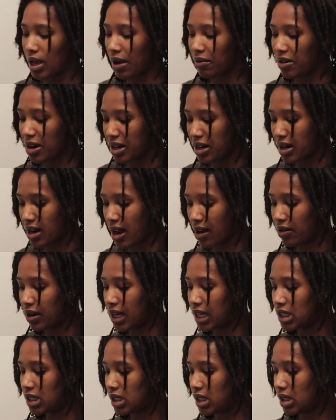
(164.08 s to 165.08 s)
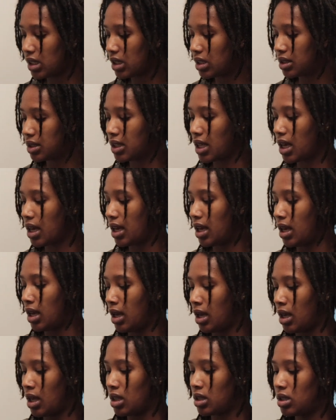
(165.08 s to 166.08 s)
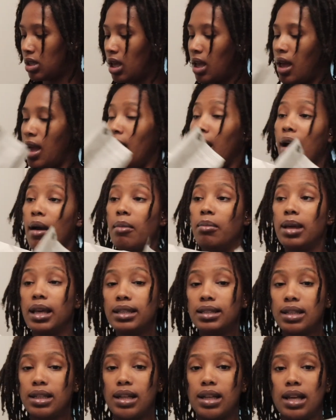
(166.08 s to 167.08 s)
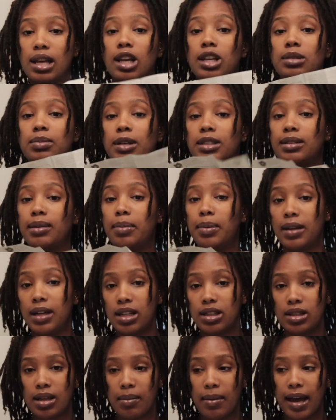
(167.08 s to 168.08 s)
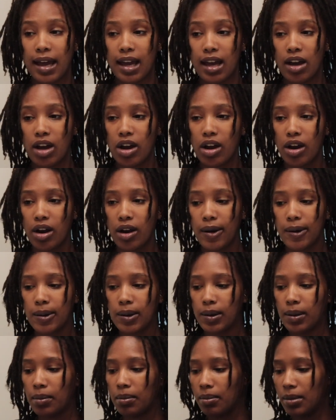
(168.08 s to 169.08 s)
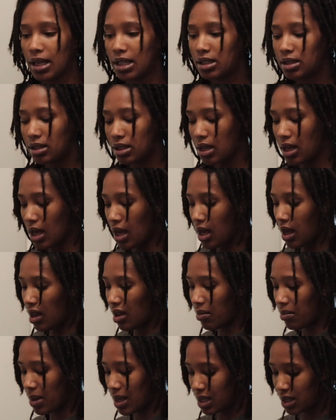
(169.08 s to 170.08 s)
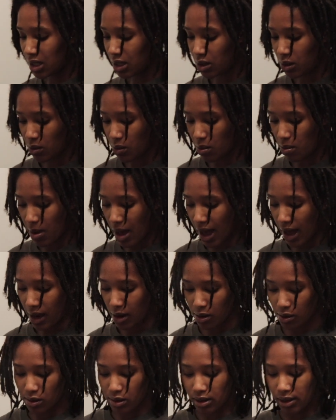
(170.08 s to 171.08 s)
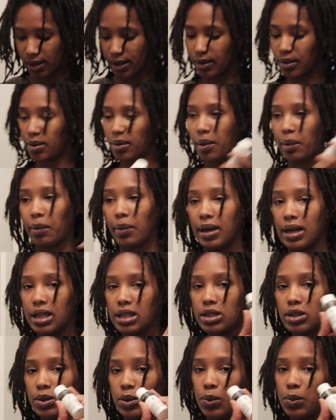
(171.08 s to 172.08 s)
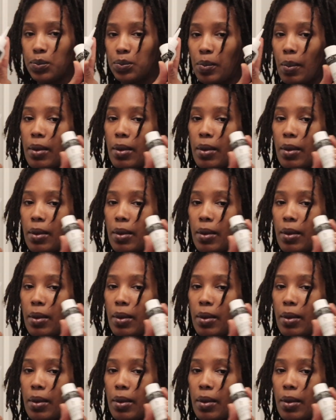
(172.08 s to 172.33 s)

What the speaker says: I read the directions, and basically supposed to put this on my hair, mix the 2 bottles, 1 and 2,